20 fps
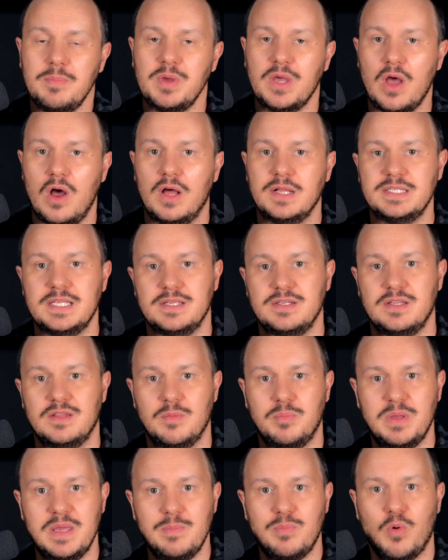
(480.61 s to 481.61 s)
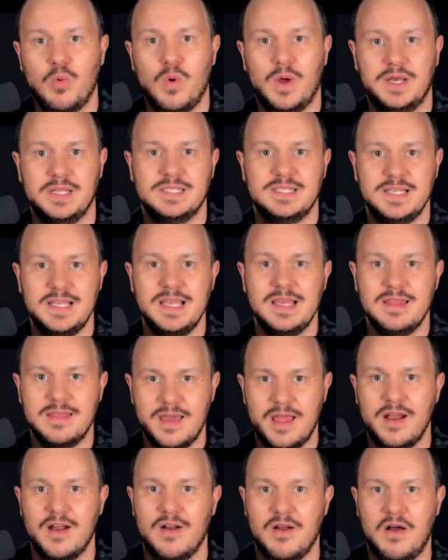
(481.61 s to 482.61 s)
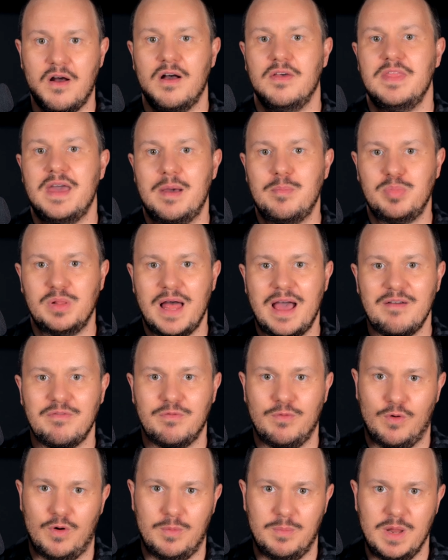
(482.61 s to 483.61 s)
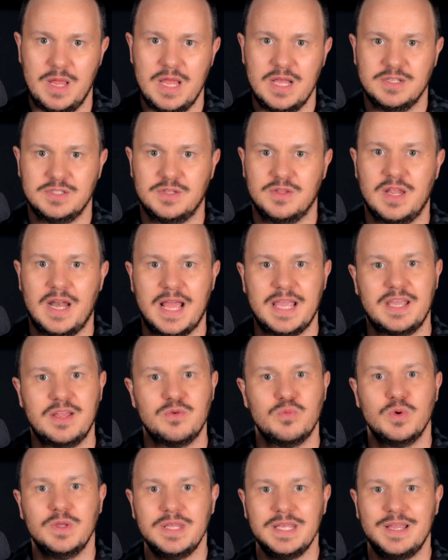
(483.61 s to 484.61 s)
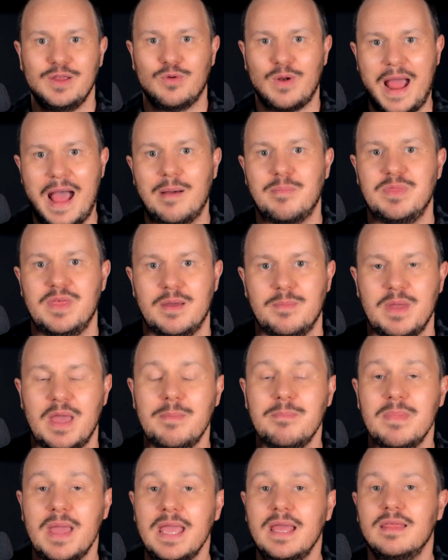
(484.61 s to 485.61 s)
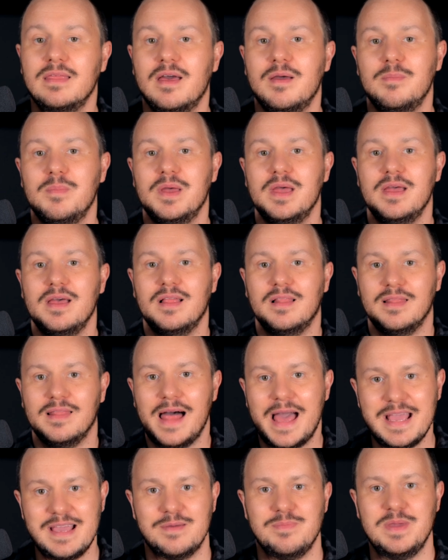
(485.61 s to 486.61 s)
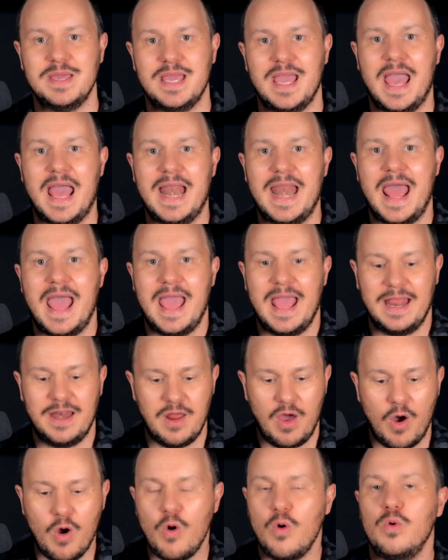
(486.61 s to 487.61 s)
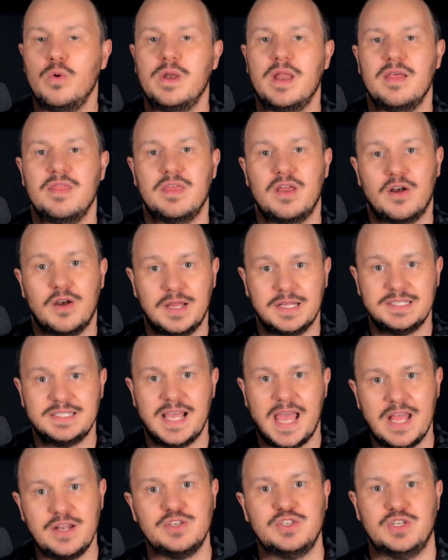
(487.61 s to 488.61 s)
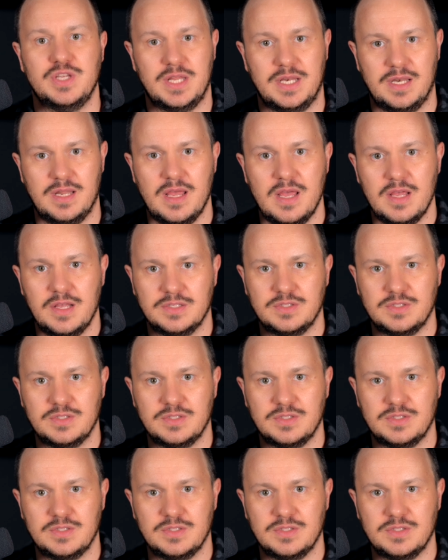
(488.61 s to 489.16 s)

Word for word: type of content do the people want to see there on that platform, so that I can really grab them and make them like me and own their attention,